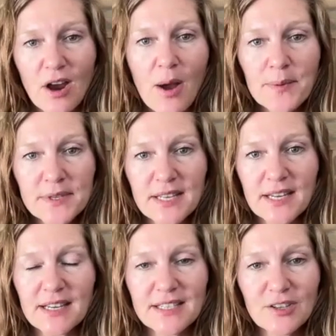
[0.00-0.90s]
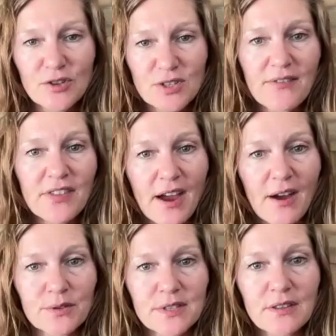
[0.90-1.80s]
that's opposite it is your seventh
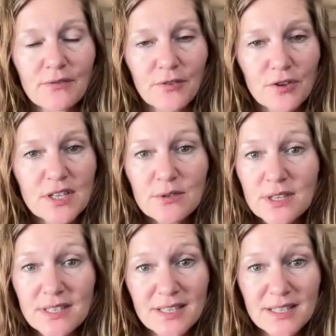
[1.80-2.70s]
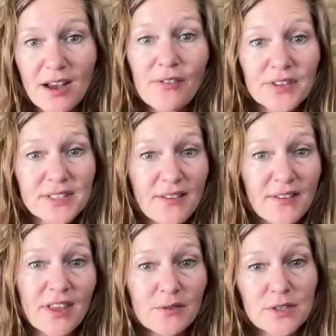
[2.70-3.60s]
house. And the first house is the self, the
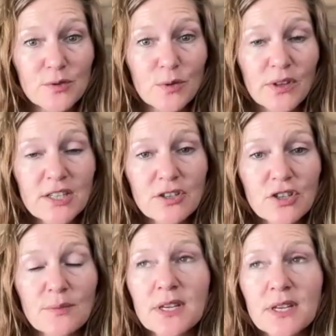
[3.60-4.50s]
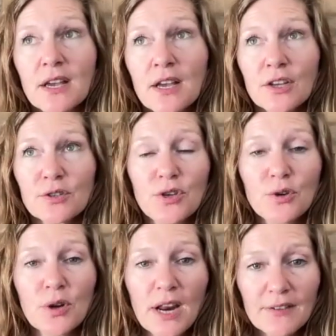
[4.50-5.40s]
seventh house is relationships. So
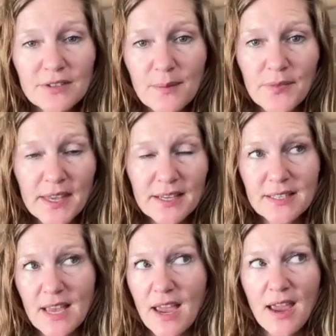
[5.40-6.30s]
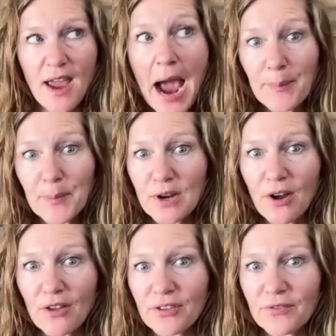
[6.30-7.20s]
you could have something, say, happen
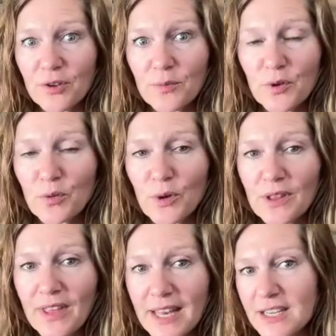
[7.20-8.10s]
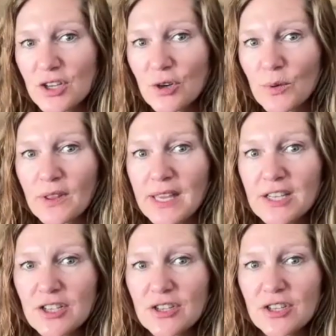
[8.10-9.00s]
on the full moon related to your
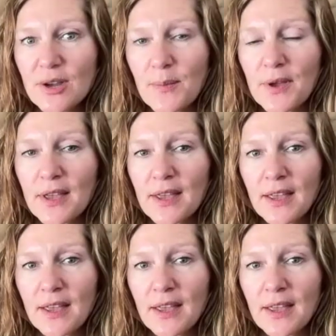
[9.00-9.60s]
relationship